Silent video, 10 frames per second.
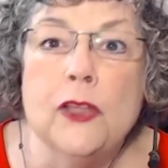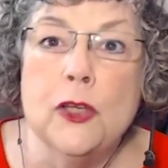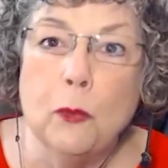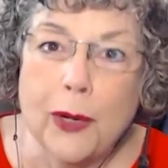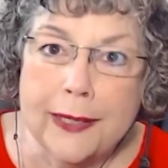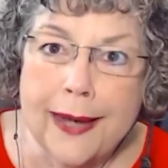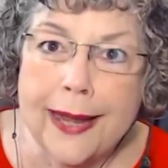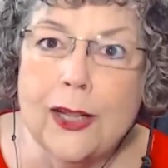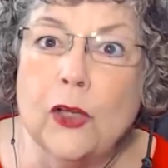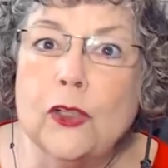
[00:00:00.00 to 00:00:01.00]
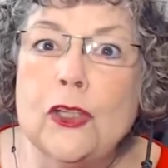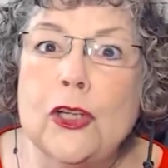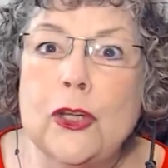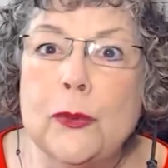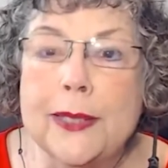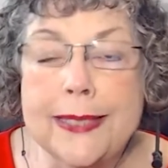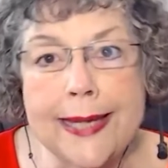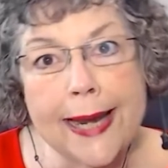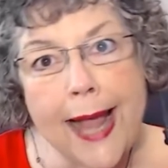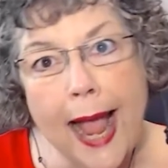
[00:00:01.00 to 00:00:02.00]
So what did I learn to do
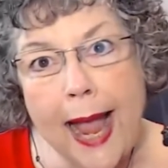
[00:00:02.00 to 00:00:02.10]
instead?